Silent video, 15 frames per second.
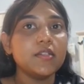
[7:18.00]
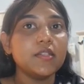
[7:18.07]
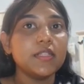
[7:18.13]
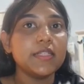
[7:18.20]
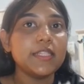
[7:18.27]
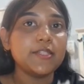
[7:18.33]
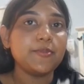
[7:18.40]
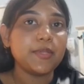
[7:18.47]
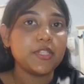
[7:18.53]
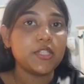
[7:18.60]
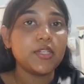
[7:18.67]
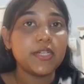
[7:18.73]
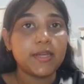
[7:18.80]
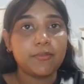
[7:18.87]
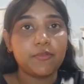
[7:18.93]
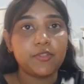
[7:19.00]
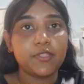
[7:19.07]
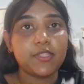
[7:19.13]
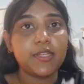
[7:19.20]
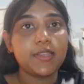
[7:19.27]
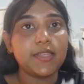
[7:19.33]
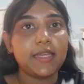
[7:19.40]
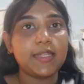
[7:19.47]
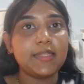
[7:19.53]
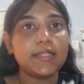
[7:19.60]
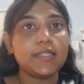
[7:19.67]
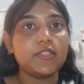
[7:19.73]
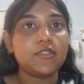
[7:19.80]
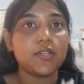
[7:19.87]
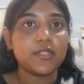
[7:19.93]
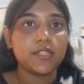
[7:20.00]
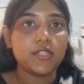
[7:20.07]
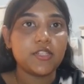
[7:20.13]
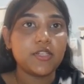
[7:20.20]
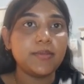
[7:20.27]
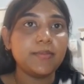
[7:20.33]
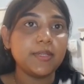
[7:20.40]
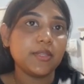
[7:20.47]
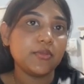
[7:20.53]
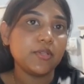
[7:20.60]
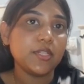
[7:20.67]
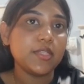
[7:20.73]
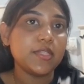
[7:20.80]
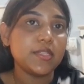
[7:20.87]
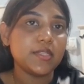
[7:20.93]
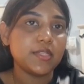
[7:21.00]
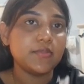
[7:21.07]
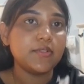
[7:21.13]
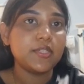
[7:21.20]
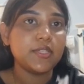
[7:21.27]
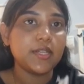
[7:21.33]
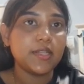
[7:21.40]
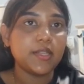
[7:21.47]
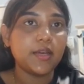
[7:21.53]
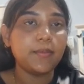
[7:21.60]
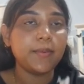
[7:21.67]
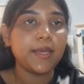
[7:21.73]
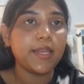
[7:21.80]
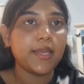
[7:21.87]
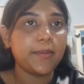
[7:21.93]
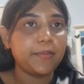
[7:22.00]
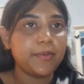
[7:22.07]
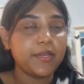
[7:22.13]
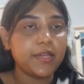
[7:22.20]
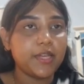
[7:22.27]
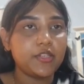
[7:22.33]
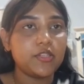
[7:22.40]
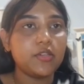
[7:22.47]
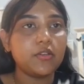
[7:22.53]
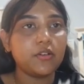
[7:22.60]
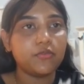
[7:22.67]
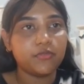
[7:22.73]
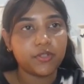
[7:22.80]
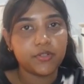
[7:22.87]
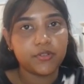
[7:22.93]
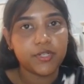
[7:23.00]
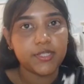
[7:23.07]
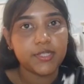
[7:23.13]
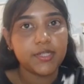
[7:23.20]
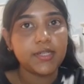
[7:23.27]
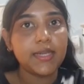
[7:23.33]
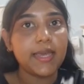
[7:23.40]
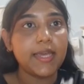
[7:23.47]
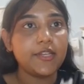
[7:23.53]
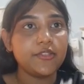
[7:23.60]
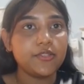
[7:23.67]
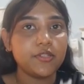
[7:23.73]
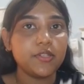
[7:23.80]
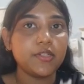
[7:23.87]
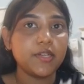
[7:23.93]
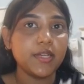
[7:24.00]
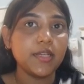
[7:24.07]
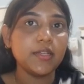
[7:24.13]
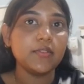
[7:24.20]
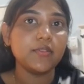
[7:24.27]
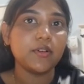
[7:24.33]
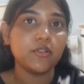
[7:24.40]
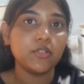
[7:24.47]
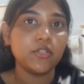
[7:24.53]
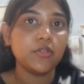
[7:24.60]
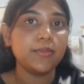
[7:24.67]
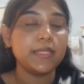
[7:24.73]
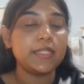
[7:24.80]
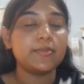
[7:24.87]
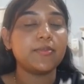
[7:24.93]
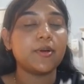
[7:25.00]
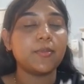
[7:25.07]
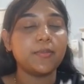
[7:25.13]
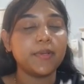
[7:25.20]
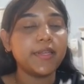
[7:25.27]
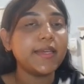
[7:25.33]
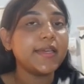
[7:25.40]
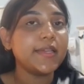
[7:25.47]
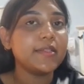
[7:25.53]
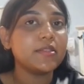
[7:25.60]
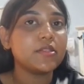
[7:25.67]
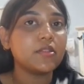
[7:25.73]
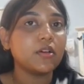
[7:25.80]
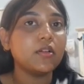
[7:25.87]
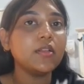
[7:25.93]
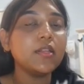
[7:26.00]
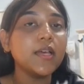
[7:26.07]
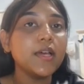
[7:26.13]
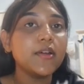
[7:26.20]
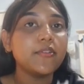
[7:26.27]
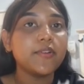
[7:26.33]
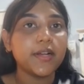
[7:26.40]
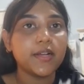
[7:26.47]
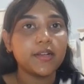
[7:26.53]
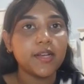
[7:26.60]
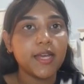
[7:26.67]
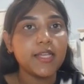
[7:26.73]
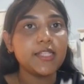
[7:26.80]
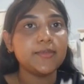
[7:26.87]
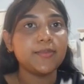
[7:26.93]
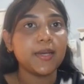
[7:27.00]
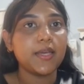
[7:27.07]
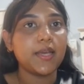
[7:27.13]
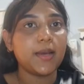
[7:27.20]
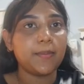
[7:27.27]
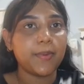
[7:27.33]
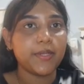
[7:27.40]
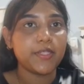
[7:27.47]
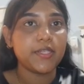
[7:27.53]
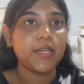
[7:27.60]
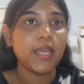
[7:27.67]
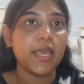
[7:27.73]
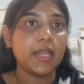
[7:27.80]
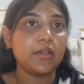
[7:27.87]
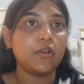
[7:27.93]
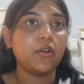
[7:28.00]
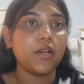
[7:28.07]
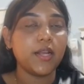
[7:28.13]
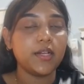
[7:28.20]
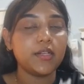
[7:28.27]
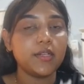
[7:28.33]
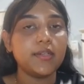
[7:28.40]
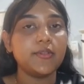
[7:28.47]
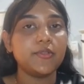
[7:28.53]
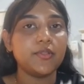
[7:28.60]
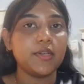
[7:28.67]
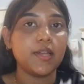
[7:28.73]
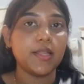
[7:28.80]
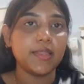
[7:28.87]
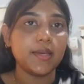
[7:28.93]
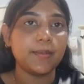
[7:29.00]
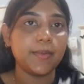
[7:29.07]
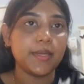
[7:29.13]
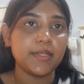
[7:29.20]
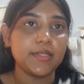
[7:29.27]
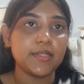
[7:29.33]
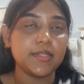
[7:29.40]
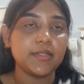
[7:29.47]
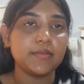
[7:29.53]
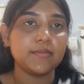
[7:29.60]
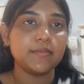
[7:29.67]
This picture demonstrates that the transition between the server setup and application configuration, ensuring Roundcube is properly installed, recognized by Apache, and connected to the database.